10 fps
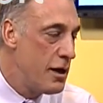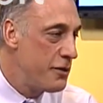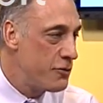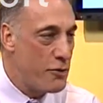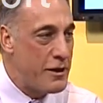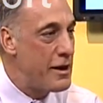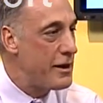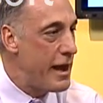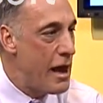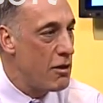And so I've kind
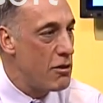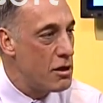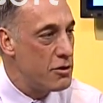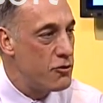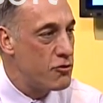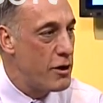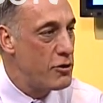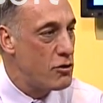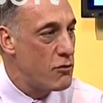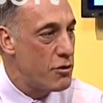of cataloged these
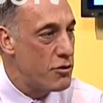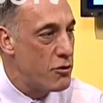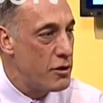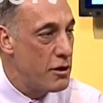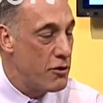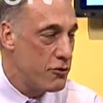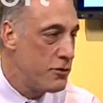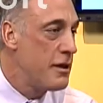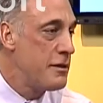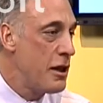traits over 30 years,
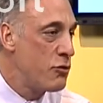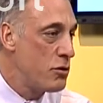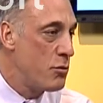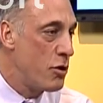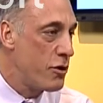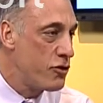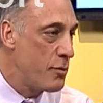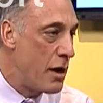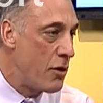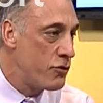and that's what the book is
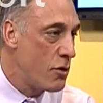about.